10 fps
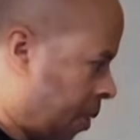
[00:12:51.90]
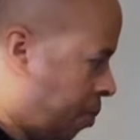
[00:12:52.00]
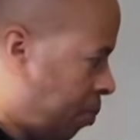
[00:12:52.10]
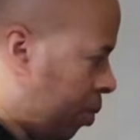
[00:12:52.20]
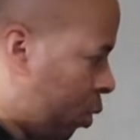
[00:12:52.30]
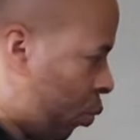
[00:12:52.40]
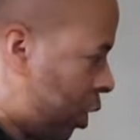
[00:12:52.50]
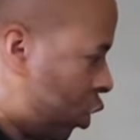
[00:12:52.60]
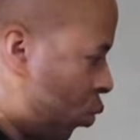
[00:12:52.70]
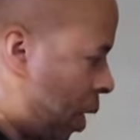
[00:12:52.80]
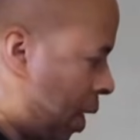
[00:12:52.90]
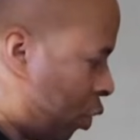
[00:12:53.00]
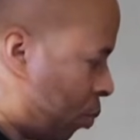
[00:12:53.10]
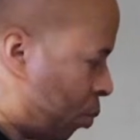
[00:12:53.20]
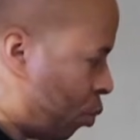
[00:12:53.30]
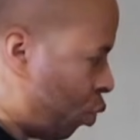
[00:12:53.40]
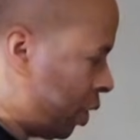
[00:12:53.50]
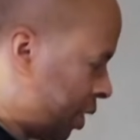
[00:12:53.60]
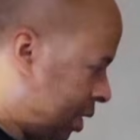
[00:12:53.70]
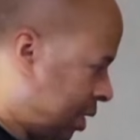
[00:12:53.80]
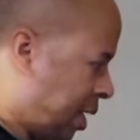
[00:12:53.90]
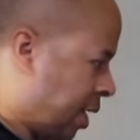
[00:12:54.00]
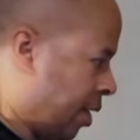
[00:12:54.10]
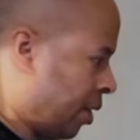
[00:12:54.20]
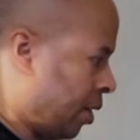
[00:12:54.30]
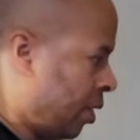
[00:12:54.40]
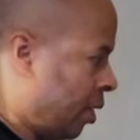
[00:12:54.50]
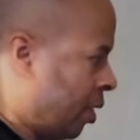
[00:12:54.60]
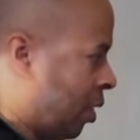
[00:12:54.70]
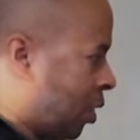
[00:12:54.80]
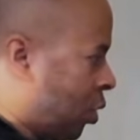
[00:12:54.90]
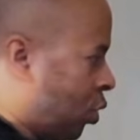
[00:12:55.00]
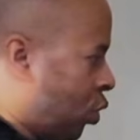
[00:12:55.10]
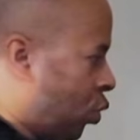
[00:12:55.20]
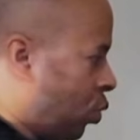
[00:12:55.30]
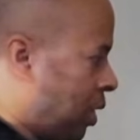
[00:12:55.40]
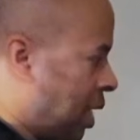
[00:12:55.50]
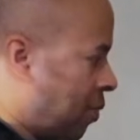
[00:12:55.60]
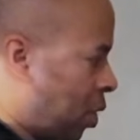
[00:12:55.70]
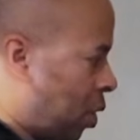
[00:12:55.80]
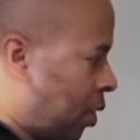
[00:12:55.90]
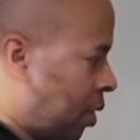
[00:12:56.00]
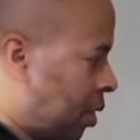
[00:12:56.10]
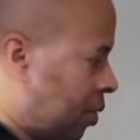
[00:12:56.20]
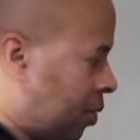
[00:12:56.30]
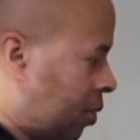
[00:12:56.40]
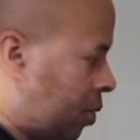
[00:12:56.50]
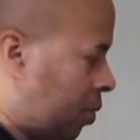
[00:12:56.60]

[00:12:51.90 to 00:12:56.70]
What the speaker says: But we do have the proportions there to safeguard us.